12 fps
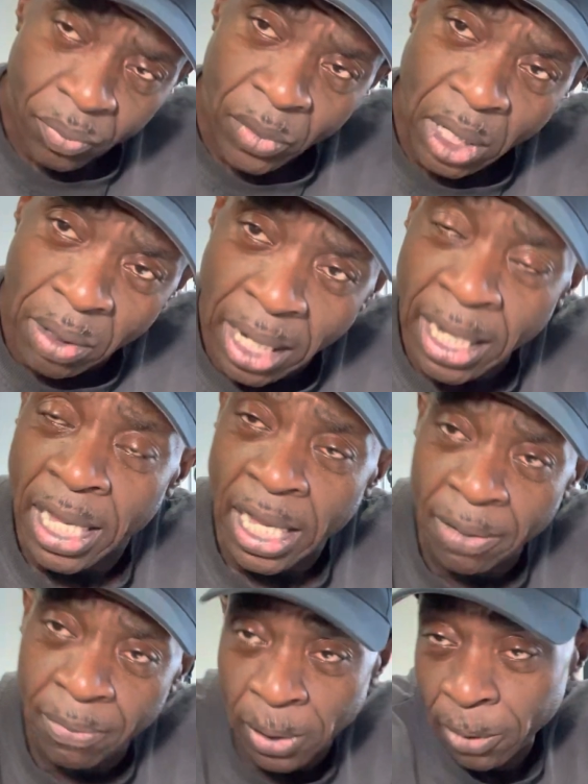right,
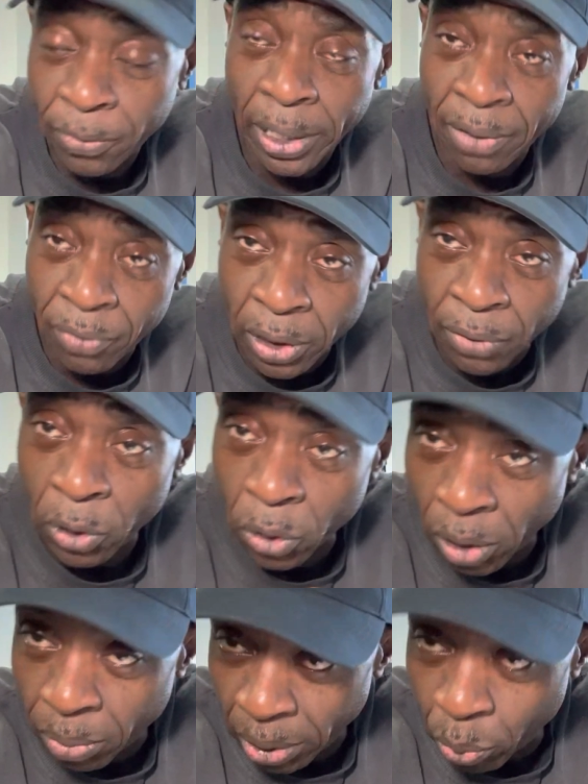even if you look
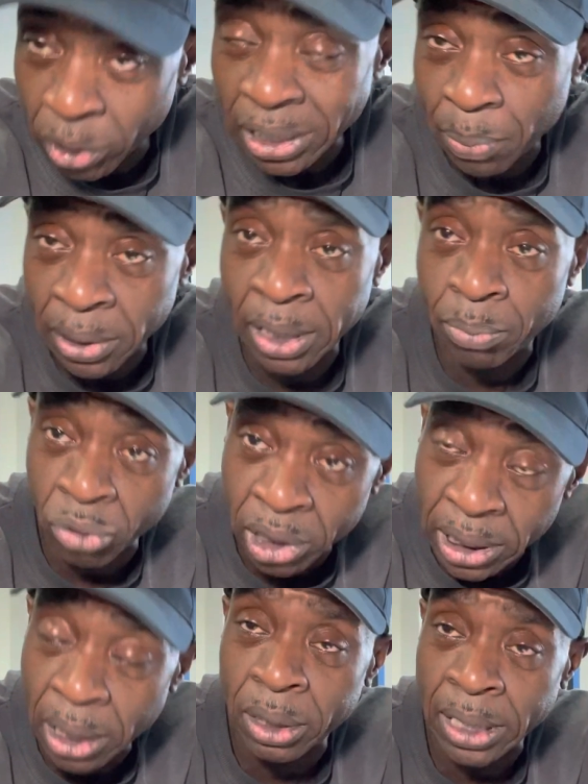at what's happened in
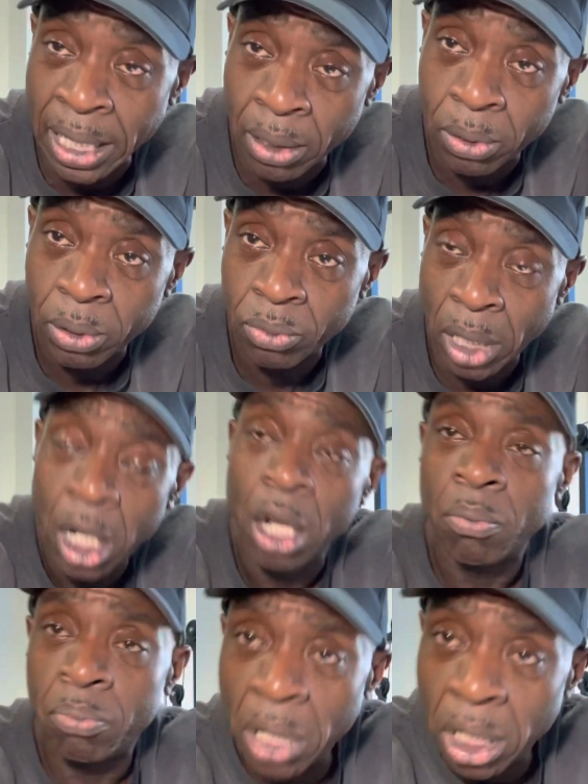Brazil now, right,
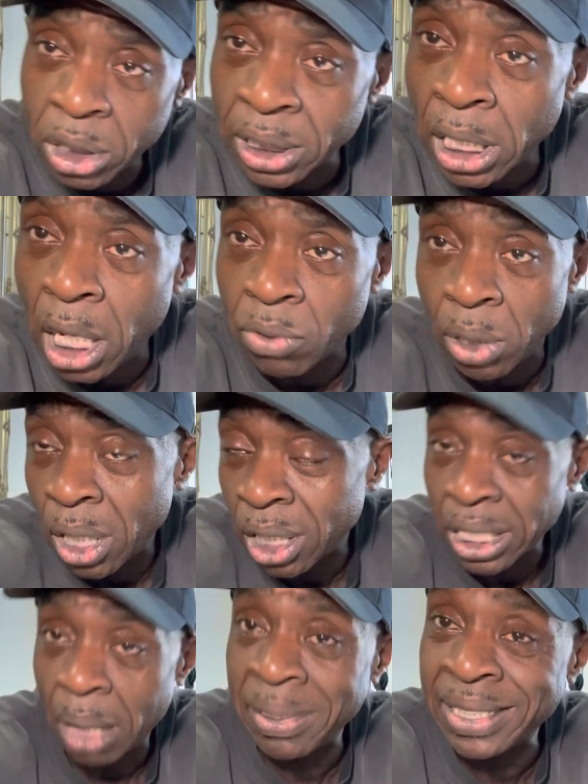Bolsonaro has
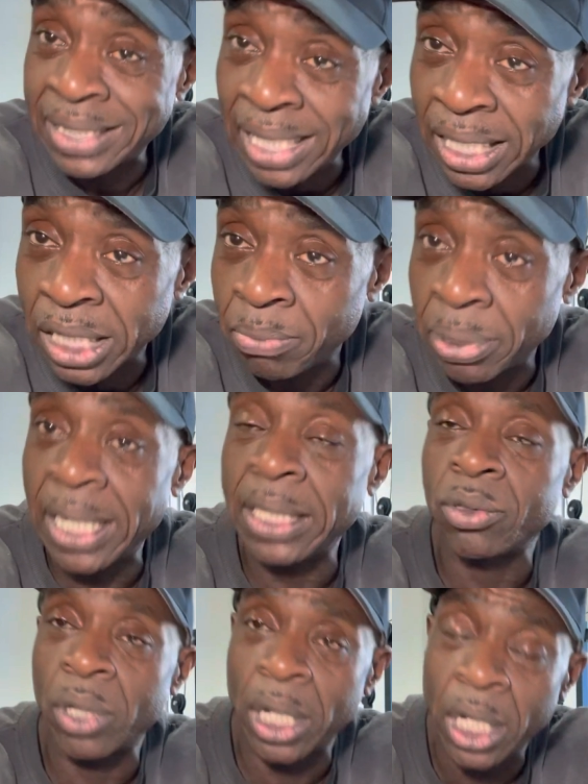come in second
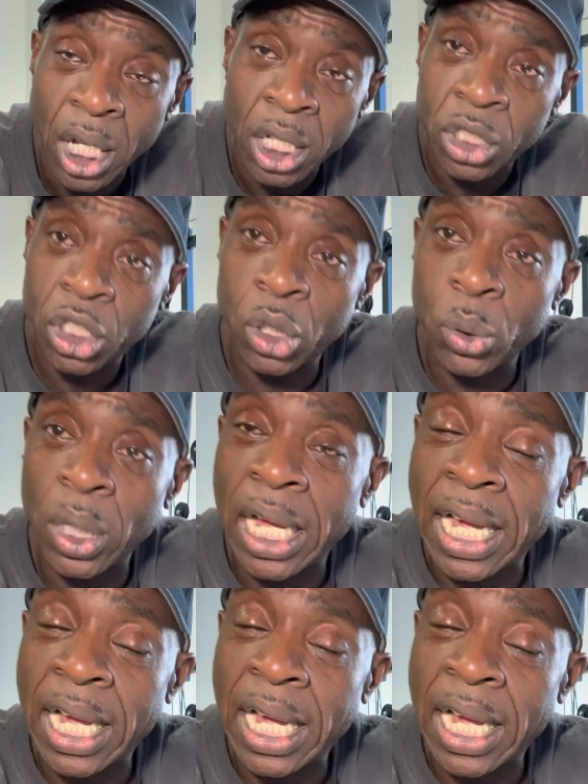place, right, to